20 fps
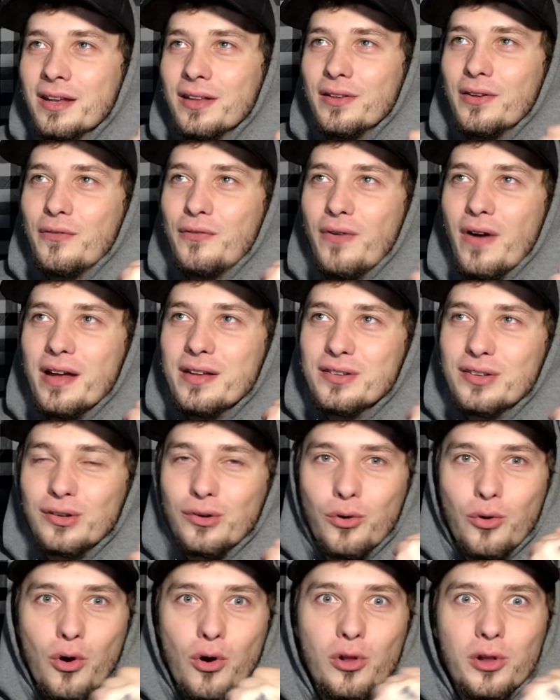The fun
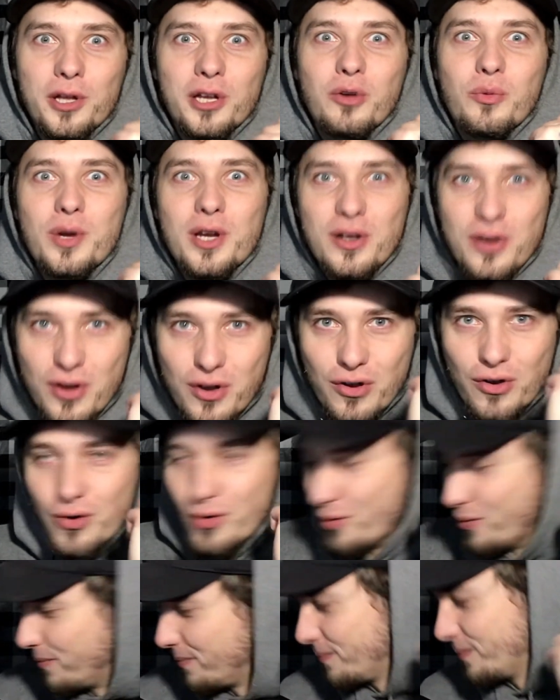scrolling we
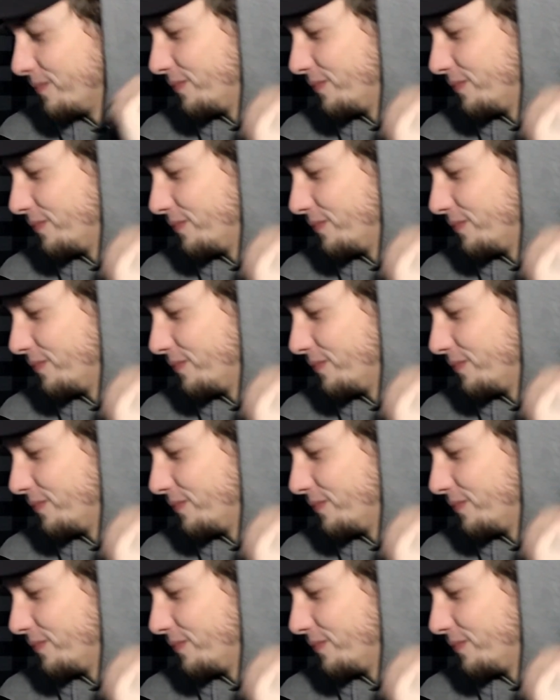do.